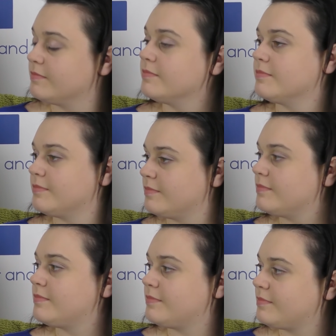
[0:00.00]

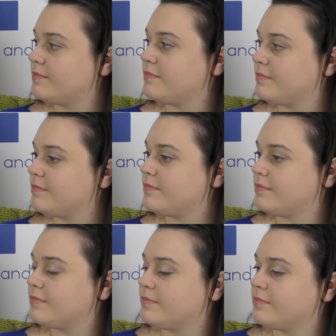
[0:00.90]

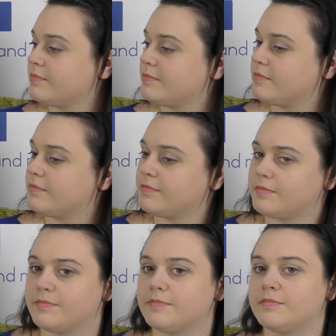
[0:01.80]

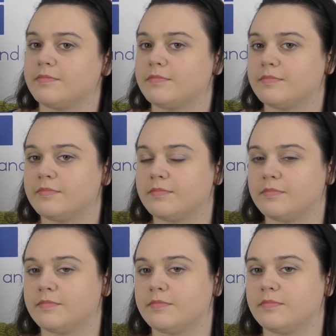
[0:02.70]

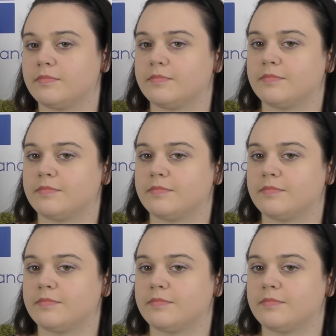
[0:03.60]
This person isn't speaking.